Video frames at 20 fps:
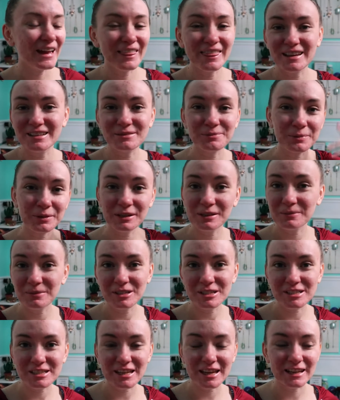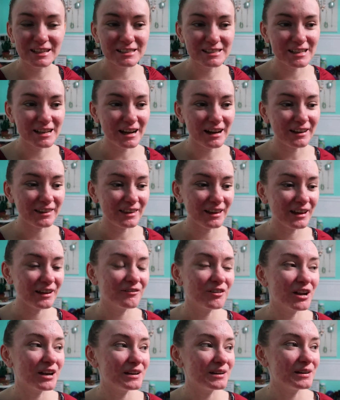And that's pretty much, like I said, how they
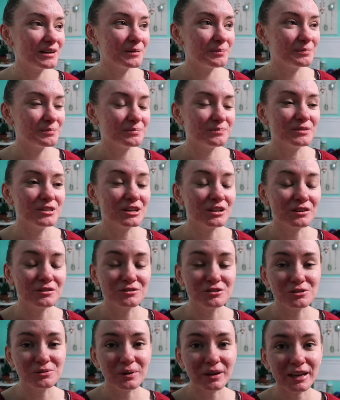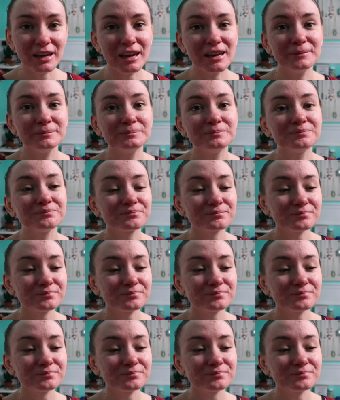have ended up, you know, doing it.